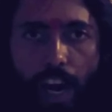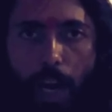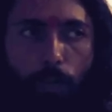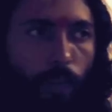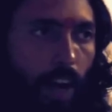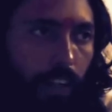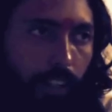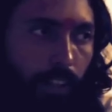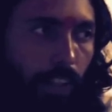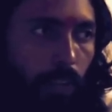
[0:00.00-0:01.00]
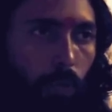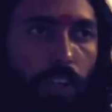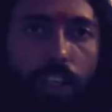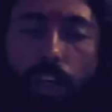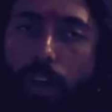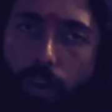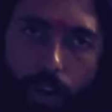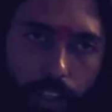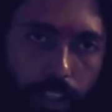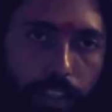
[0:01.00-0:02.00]
and provide it to the legal
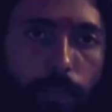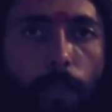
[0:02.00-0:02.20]
authorities